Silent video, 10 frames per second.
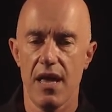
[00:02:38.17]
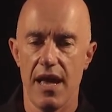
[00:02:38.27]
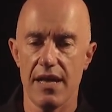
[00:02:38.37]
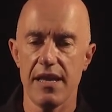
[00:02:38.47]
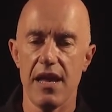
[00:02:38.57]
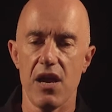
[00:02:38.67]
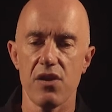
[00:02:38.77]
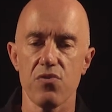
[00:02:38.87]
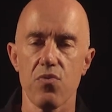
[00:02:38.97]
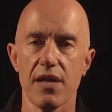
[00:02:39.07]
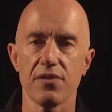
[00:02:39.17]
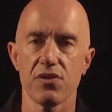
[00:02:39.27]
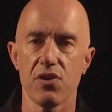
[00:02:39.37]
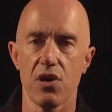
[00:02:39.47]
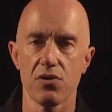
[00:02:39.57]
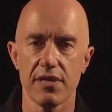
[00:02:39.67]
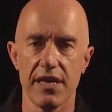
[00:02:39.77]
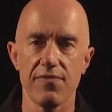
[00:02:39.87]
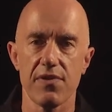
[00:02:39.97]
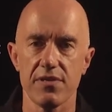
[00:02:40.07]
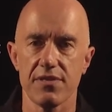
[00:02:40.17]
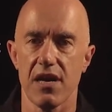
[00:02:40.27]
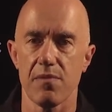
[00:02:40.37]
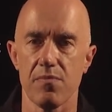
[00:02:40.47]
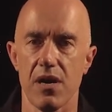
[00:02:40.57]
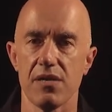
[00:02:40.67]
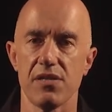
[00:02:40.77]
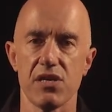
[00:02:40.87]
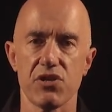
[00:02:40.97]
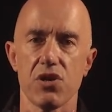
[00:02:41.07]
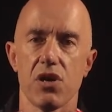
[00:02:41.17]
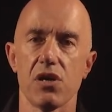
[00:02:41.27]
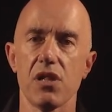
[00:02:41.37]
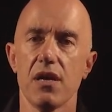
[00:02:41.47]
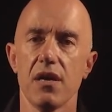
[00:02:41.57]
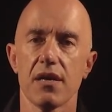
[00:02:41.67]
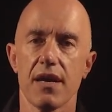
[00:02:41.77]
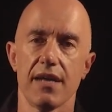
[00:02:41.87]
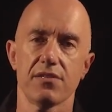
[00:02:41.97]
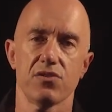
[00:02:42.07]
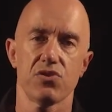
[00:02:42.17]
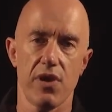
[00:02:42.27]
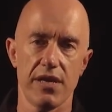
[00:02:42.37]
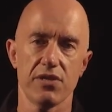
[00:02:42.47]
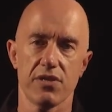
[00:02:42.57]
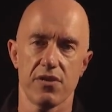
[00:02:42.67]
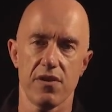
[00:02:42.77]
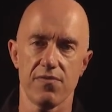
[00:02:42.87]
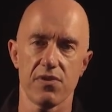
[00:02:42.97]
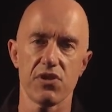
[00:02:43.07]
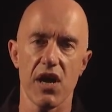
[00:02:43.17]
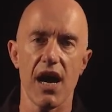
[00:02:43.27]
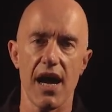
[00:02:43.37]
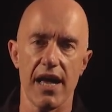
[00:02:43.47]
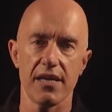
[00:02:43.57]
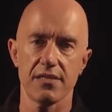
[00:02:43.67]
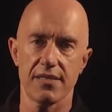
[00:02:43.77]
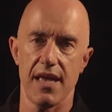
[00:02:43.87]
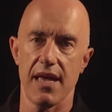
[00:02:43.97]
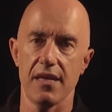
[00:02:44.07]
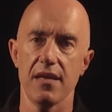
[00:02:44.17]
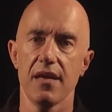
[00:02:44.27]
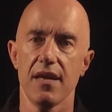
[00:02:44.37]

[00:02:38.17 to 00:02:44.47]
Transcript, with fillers: And here you want to know, given some initial concentration of a dye, say,